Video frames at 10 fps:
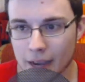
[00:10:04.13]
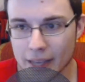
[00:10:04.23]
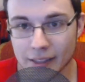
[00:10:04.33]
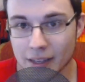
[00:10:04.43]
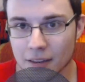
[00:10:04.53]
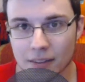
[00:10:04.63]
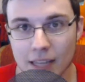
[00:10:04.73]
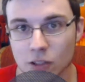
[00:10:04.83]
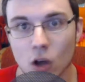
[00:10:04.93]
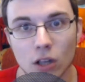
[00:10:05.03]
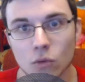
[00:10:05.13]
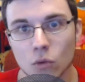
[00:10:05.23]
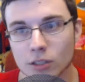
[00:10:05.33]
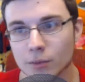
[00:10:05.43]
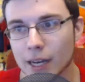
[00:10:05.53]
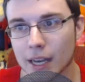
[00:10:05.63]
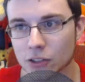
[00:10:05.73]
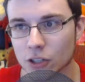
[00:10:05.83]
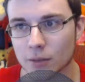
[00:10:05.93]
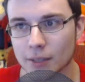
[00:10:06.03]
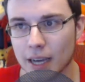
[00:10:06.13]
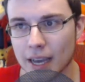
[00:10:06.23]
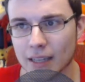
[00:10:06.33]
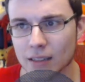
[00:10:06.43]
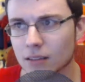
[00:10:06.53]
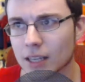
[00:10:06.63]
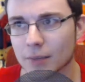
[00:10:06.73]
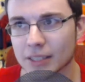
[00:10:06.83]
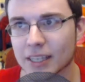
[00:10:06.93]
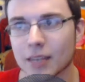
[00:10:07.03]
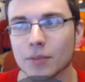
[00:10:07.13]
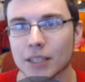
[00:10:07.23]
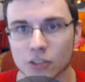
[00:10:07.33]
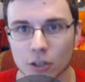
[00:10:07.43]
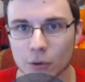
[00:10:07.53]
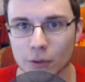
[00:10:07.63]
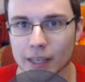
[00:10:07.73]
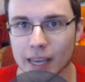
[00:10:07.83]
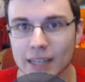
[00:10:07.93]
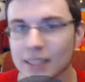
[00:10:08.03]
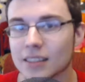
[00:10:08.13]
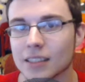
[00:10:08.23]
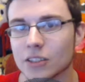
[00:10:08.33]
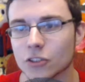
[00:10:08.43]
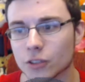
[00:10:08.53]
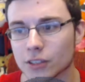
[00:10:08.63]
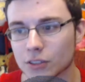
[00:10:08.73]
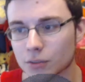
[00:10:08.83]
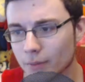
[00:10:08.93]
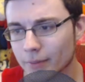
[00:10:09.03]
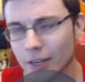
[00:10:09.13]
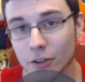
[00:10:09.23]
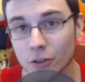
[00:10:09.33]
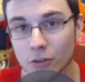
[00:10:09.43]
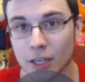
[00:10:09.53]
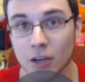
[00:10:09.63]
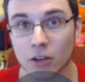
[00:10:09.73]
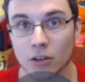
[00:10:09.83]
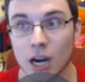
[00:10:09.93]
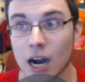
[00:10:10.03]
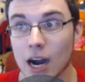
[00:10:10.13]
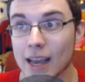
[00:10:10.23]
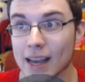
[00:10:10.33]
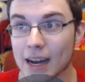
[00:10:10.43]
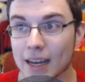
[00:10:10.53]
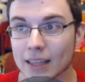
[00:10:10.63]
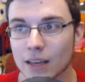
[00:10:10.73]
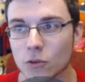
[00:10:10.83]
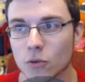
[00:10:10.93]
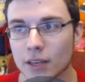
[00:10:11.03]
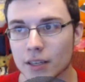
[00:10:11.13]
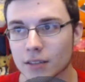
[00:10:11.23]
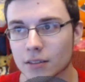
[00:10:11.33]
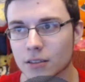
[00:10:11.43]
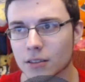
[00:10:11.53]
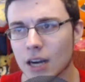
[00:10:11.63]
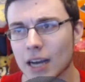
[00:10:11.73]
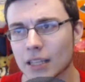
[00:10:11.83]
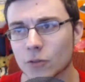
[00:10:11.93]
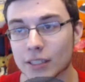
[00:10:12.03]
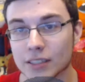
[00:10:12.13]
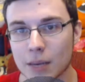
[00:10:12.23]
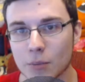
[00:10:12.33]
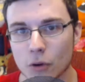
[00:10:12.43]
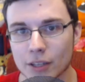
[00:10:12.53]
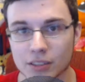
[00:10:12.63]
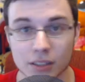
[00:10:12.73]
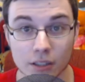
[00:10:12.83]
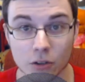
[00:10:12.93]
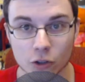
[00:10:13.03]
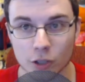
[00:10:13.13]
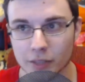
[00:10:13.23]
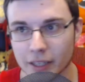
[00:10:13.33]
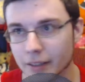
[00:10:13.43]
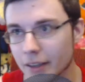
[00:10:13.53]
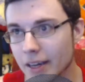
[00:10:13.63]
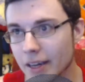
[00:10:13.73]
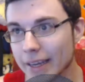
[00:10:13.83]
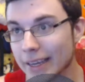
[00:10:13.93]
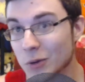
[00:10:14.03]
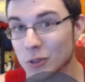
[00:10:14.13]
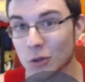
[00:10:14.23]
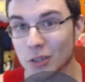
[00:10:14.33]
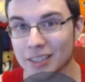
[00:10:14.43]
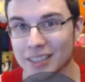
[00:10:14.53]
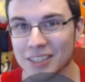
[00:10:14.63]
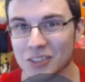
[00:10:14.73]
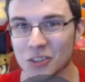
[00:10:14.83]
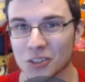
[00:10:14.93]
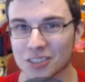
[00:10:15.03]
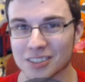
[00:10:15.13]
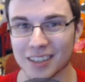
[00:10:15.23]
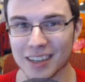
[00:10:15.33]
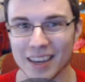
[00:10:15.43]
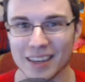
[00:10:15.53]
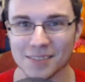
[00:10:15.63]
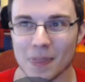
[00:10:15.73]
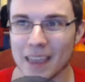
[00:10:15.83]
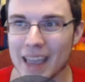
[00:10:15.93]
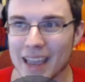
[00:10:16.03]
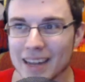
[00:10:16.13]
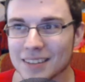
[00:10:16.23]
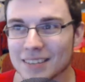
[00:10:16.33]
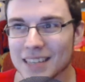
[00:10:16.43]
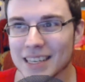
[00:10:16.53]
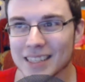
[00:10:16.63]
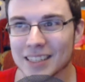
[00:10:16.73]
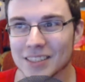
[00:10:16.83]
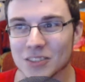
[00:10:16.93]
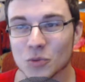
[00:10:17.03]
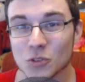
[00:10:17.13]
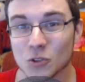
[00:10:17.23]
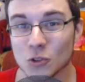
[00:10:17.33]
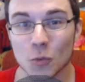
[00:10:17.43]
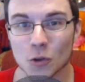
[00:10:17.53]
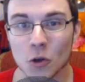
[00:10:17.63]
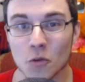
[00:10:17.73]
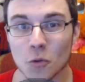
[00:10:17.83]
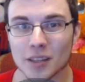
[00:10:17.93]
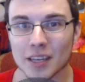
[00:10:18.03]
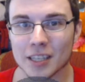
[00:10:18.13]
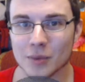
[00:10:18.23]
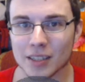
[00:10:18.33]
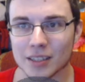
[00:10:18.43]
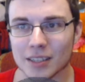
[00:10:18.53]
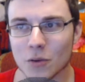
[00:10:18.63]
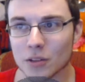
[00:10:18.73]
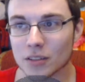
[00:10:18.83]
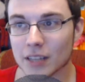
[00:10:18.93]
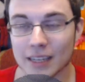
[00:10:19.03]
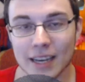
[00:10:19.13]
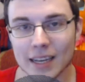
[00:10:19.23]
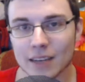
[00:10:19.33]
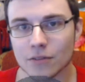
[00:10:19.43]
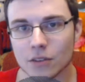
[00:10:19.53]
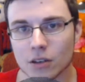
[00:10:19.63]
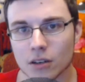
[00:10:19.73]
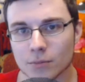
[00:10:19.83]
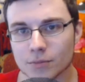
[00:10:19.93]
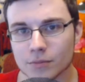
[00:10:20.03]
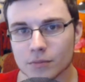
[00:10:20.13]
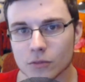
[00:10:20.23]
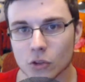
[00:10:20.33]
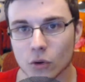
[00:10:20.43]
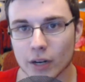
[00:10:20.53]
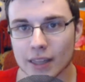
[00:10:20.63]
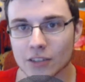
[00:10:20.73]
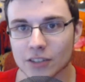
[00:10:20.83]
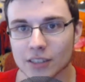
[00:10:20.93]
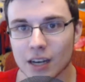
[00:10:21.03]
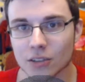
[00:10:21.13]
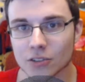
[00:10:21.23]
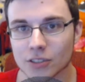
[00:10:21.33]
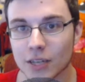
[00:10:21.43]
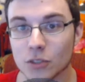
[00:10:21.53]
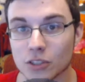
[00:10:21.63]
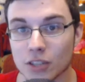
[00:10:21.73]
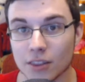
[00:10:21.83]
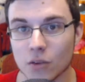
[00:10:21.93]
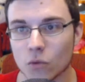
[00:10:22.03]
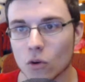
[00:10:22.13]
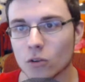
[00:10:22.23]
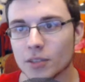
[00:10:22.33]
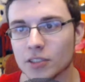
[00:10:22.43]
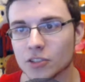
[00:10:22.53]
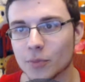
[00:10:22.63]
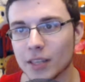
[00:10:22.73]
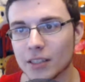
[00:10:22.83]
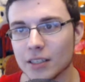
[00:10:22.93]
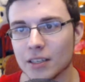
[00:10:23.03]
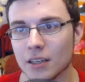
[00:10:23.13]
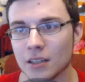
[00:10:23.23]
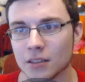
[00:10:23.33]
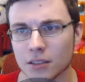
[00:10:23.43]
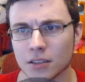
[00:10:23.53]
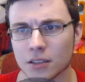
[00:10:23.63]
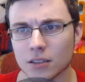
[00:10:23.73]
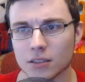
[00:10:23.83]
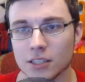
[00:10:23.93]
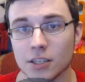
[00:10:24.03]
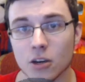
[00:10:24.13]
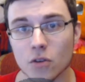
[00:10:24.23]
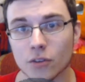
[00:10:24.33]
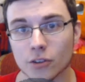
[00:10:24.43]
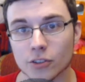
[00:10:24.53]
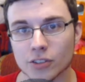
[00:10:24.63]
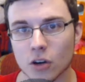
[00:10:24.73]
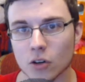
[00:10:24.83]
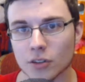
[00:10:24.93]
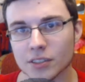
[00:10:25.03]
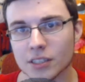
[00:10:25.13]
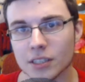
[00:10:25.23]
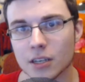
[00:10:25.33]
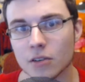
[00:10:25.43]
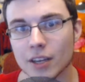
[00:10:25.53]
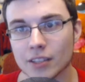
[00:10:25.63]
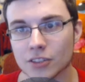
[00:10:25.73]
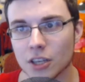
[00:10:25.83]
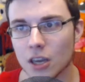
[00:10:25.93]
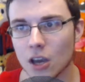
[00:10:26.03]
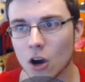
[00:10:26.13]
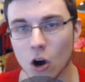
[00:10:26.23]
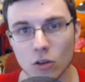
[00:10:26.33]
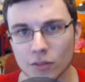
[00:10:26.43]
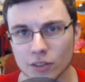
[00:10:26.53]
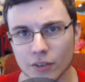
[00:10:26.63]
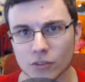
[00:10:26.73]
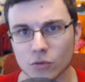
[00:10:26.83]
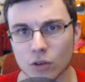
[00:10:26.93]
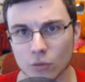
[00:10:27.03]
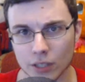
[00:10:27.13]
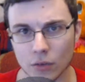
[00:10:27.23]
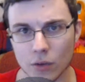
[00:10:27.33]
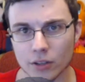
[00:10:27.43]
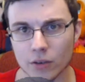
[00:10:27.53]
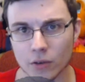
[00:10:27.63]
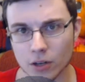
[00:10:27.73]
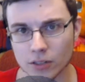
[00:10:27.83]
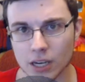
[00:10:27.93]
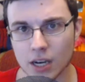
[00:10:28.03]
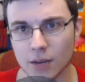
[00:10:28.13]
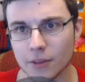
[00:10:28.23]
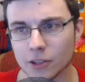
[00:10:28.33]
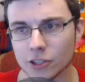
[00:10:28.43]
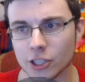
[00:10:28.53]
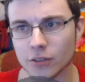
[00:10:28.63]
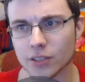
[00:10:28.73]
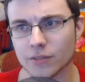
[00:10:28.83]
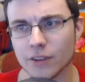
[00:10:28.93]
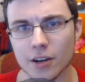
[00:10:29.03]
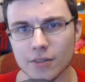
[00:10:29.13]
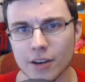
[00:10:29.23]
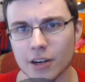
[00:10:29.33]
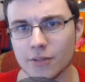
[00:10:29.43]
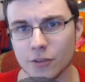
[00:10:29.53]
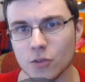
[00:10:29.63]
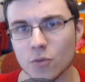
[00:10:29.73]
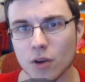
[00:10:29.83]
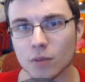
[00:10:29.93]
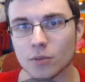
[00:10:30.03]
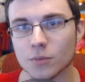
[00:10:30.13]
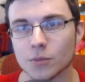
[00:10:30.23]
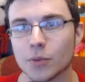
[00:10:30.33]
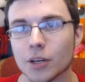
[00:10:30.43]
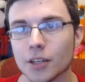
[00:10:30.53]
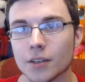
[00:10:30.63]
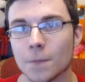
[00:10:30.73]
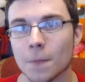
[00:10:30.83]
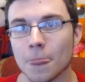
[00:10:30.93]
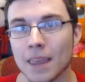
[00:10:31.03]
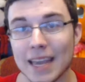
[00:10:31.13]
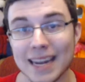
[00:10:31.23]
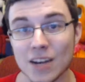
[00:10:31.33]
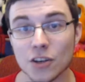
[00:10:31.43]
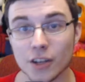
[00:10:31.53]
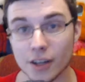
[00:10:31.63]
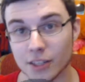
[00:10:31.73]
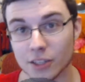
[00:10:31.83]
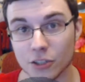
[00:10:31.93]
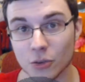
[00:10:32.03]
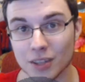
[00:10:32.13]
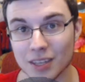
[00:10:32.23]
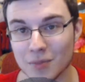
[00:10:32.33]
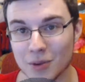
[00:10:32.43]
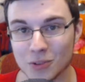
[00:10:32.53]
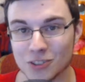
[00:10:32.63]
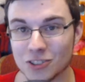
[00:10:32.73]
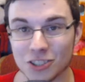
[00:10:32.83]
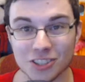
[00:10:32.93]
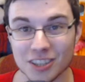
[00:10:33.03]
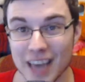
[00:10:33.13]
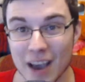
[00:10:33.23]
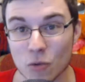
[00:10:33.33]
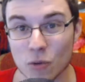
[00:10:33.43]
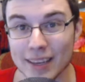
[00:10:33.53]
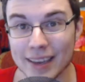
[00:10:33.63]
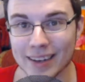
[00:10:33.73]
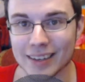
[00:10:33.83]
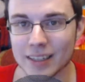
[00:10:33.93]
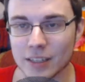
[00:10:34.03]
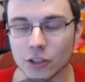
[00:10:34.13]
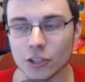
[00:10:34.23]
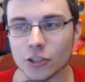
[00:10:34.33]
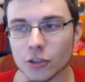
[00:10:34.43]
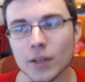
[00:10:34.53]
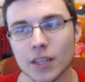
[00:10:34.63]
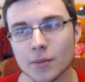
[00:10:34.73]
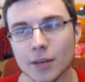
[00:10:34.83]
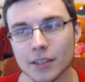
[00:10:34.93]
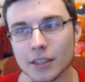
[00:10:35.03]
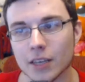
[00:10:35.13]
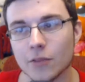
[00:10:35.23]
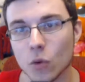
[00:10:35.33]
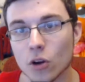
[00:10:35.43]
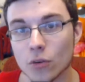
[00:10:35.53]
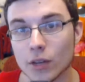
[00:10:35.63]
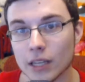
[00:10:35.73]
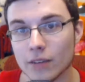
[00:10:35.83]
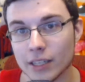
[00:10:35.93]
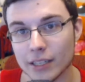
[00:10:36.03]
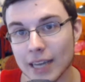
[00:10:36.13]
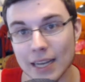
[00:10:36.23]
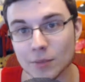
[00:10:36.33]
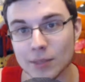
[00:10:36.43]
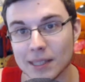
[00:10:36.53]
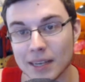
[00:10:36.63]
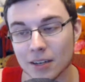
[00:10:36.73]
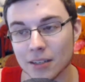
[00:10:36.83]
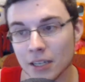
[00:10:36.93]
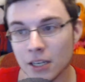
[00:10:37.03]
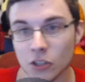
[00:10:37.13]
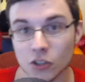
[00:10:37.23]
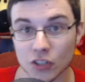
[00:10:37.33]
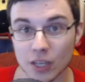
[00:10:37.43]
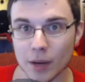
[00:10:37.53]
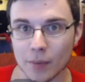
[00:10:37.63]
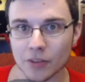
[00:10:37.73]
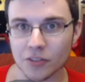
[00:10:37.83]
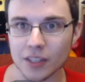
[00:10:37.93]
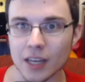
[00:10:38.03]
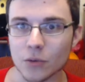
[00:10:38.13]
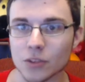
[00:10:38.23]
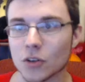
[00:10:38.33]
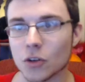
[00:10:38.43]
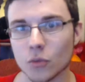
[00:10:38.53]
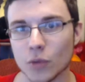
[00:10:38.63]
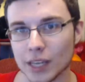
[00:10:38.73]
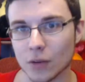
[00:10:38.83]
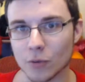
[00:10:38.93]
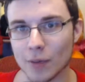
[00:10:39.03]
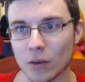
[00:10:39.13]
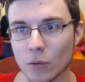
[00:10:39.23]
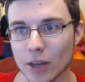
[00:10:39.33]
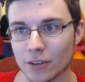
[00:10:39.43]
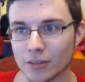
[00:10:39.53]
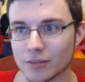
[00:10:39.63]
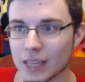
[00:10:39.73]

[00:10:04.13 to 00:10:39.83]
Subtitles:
And like that's all it was. My next tournament, I had like my second biggest tournament with like 86 entrants. Another like high level example is CEO Dreamland. It was on Easter Sunday, and the attendance was super low for what they expected, and they were like negative $20,000. And it was nothing wrong because Jabali, the TO for all the CEO events, all of his events run really well. They run on time. They're generally very, very few problems, but it had nothing to do with him. It was just that weekend, and he couldn't do anything about that. Like, if you wanted to run that event, it had to be there. Just like my monthly, that was on the weekend with bad weather.